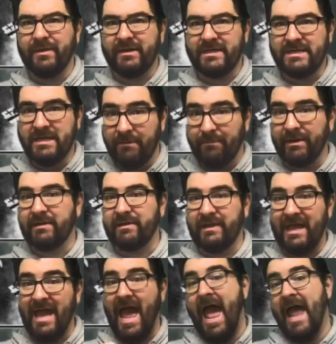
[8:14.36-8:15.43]

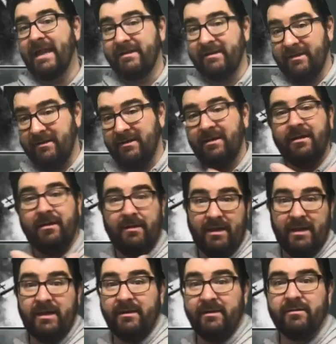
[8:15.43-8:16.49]
typically ended
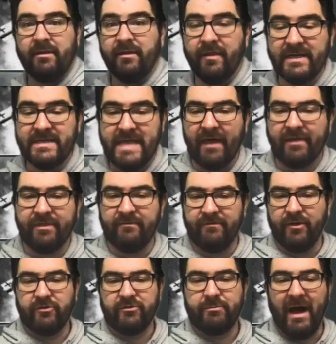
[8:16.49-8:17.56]
in the death of
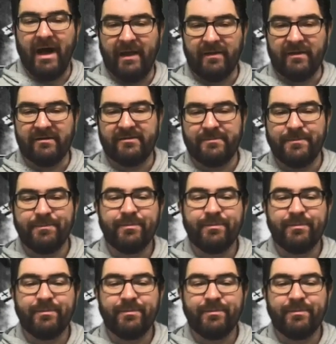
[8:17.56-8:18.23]
those pilots.